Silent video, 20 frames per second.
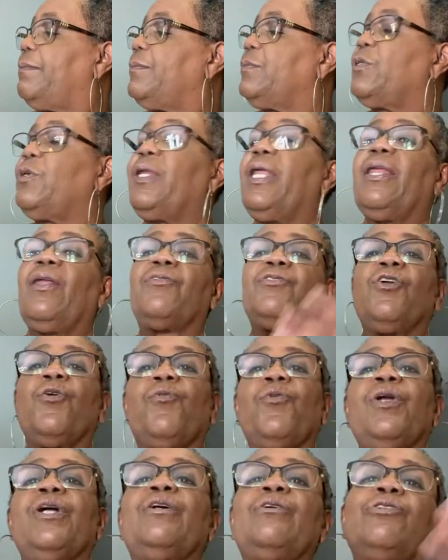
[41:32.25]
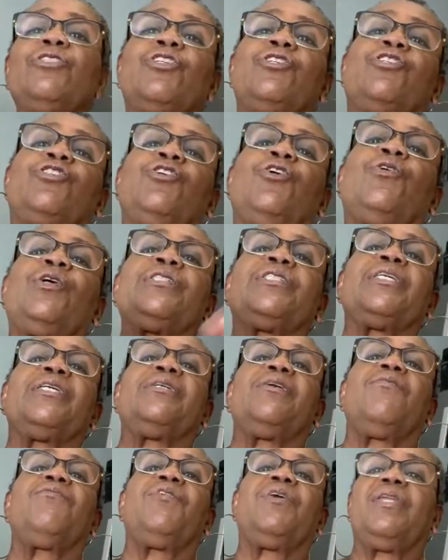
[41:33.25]
do that on your reels, your shorts,
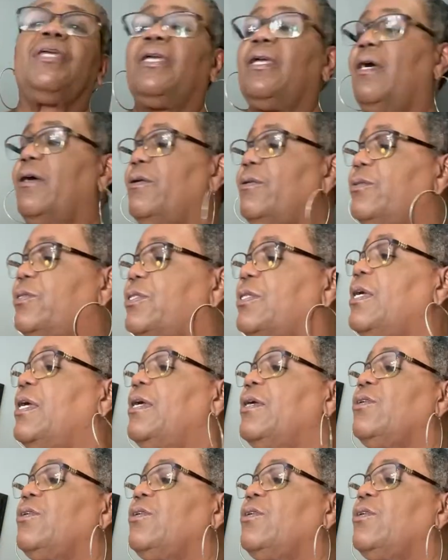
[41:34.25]
and your videos.